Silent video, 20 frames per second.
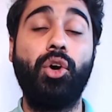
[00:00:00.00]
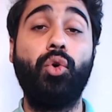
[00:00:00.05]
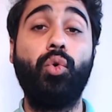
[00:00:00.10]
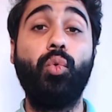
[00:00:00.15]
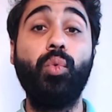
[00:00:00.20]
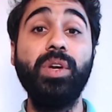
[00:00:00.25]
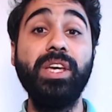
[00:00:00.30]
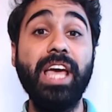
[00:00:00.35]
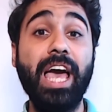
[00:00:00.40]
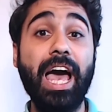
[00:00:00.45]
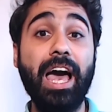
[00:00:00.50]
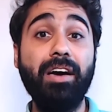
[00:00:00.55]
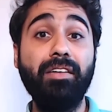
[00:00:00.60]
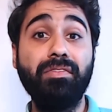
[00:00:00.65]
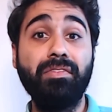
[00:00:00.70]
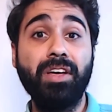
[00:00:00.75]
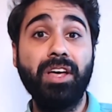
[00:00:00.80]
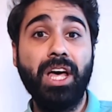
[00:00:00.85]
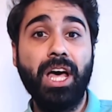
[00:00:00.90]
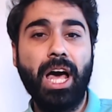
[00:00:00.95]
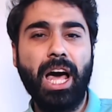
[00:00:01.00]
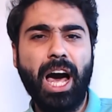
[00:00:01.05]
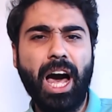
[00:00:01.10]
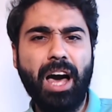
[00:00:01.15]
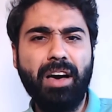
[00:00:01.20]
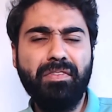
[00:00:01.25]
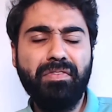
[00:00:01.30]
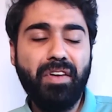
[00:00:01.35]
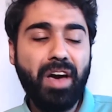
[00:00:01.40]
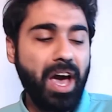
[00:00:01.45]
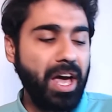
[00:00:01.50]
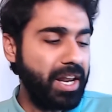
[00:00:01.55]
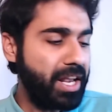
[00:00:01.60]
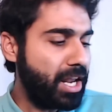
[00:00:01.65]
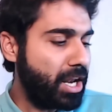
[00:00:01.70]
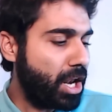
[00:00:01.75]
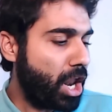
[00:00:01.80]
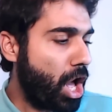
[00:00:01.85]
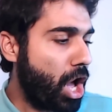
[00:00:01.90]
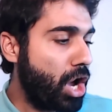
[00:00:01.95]
We have a very
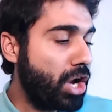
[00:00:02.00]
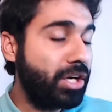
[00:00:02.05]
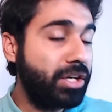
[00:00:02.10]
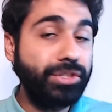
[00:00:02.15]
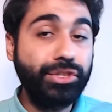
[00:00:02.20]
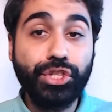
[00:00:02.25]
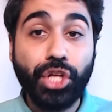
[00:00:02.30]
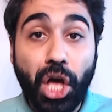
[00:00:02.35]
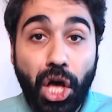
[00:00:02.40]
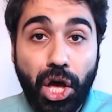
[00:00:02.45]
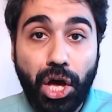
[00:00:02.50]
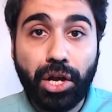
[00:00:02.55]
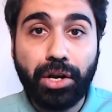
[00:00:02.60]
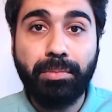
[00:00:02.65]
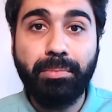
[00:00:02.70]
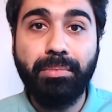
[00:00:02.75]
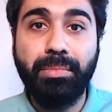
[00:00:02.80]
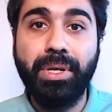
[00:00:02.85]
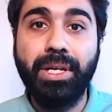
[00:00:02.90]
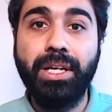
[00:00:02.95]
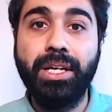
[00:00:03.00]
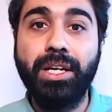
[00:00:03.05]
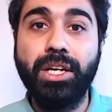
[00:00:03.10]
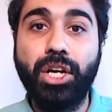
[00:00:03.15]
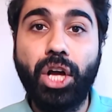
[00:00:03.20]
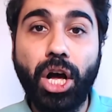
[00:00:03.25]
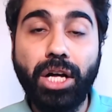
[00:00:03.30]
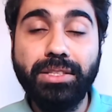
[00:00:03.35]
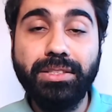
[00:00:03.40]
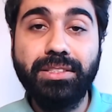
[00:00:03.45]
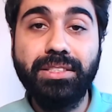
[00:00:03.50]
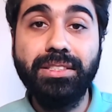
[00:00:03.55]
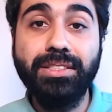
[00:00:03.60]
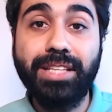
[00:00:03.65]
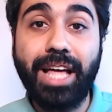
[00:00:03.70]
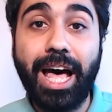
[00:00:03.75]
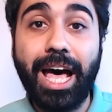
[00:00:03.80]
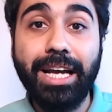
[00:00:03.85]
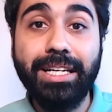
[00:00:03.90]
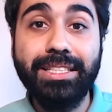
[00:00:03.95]
long-term
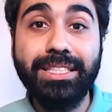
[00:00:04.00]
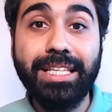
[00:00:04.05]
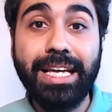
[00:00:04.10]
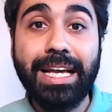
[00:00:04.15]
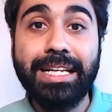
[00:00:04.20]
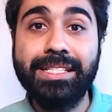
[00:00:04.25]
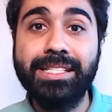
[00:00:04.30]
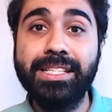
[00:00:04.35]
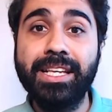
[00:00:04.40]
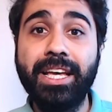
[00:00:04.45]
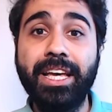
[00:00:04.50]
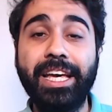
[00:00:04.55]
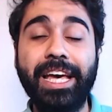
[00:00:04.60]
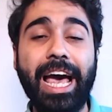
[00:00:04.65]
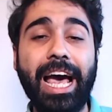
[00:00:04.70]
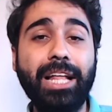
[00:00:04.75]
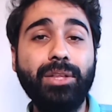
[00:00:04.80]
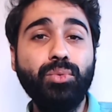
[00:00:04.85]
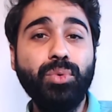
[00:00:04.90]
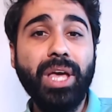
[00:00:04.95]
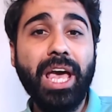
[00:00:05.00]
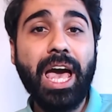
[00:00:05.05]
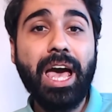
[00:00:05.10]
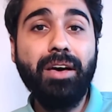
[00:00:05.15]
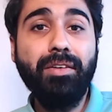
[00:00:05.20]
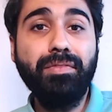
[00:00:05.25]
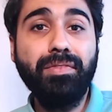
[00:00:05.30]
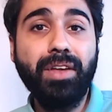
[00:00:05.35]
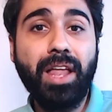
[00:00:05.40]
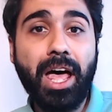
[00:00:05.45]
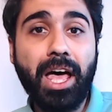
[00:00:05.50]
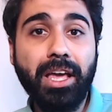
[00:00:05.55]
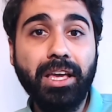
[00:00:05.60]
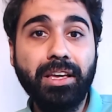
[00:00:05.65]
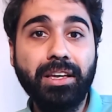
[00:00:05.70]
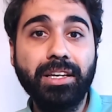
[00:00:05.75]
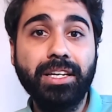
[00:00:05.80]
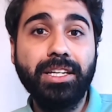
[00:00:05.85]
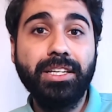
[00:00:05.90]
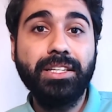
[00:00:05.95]
content ideas and we have
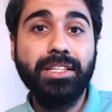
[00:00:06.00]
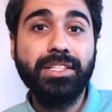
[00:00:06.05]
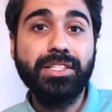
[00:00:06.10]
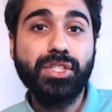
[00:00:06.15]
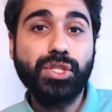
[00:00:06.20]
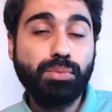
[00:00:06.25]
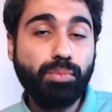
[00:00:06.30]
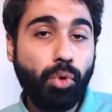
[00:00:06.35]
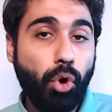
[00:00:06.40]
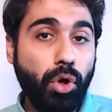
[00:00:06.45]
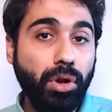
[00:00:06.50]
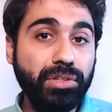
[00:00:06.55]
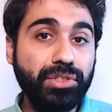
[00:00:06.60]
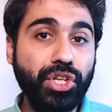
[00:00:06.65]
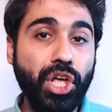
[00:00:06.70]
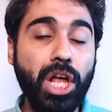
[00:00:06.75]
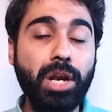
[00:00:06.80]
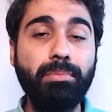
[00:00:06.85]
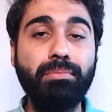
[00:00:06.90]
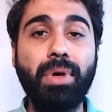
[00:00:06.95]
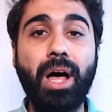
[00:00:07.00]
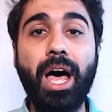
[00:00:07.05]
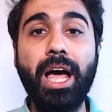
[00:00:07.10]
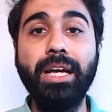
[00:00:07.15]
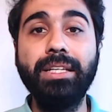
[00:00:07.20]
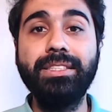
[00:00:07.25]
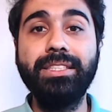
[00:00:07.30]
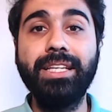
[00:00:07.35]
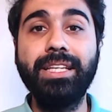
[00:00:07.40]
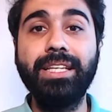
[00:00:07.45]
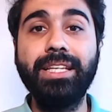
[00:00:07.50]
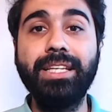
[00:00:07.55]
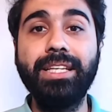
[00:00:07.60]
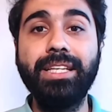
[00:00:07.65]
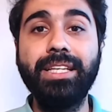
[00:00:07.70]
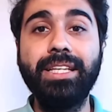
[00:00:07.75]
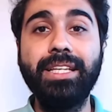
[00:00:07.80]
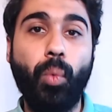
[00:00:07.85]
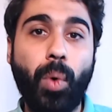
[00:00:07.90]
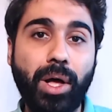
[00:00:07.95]
like small term ideas
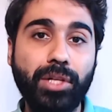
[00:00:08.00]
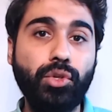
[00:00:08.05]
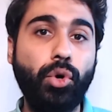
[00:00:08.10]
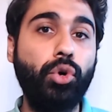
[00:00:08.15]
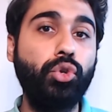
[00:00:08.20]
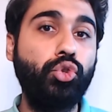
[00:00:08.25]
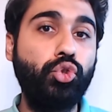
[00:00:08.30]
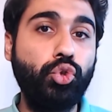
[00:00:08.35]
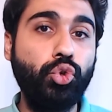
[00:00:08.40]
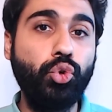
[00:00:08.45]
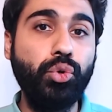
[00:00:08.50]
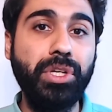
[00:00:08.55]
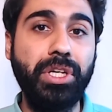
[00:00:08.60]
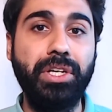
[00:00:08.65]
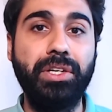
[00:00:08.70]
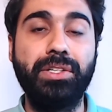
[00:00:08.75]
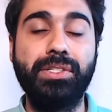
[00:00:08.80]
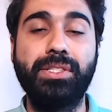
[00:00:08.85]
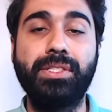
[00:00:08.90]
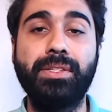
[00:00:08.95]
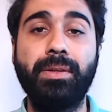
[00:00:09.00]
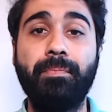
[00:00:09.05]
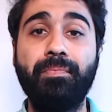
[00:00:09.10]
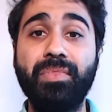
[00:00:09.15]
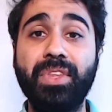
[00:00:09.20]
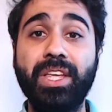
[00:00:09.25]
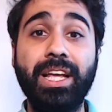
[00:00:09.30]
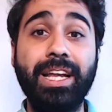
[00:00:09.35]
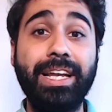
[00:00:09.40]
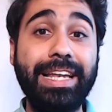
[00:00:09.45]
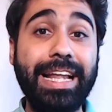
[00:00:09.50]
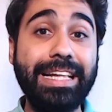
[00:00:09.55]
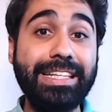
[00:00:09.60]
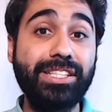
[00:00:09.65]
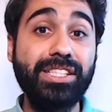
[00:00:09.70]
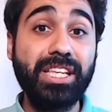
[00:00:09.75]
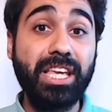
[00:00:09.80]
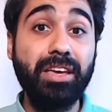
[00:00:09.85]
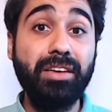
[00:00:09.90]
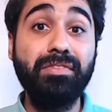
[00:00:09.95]
like 1 or 2 years.
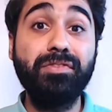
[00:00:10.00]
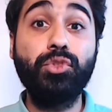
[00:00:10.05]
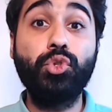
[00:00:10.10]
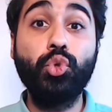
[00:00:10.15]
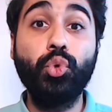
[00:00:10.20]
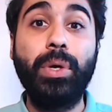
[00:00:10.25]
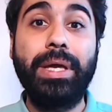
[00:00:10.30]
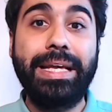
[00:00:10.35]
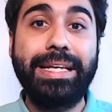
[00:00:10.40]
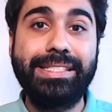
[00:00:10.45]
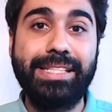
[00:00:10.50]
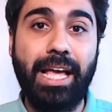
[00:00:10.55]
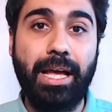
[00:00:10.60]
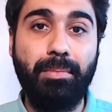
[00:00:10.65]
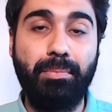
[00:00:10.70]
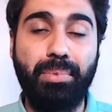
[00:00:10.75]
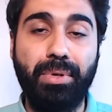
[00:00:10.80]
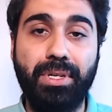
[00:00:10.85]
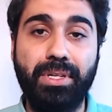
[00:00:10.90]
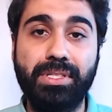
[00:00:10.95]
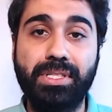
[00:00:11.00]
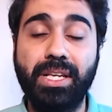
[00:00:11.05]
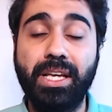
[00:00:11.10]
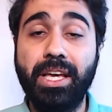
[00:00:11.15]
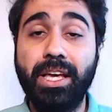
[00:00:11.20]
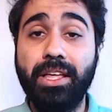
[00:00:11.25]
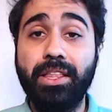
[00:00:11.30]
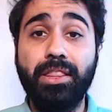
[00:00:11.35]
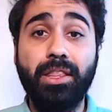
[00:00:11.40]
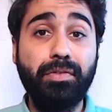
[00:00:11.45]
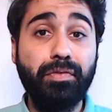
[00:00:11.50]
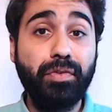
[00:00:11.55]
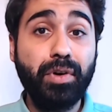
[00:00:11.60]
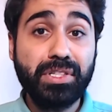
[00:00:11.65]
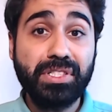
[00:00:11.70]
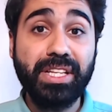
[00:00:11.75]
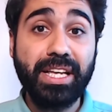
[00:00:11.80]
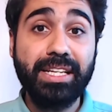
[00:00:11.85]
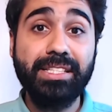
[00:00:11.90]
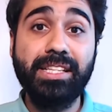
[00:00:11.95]
Let's give two examples. The
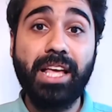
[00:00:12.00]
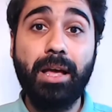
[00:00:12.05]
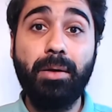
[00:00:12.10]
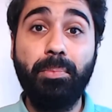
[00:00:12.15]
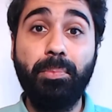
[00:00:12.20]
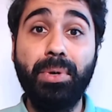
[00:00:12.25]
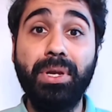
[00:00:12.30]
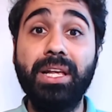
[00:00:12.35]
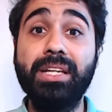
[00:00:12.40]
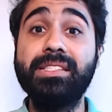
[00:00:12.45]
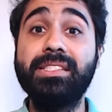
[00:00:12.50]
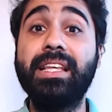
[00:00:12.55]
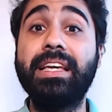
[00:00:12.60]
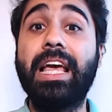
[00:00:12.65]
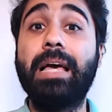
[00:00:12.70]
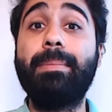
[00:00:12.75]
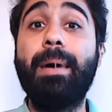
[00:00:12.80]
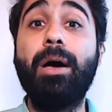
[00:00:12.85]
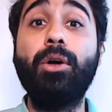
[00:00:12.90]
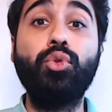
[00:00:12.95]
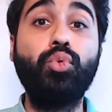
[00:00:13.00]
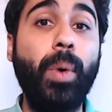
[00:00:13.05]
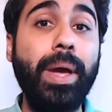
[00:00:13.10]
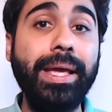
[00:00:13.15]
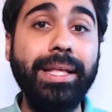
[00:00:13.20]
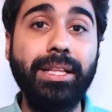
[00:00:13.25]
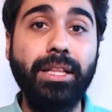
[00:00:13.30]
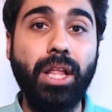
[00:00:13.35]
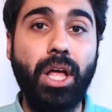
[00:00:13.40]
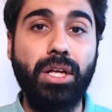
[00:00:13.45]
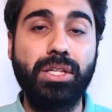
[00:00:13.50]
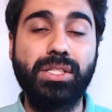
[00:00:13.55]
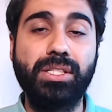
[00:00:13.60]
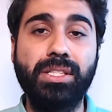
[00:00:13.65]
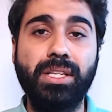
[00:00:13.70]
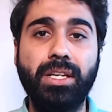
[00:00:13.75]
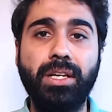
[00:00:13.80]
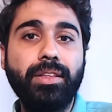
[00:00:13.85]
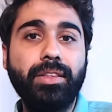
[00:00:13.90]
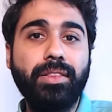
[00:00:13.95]
first example is like about weight loss.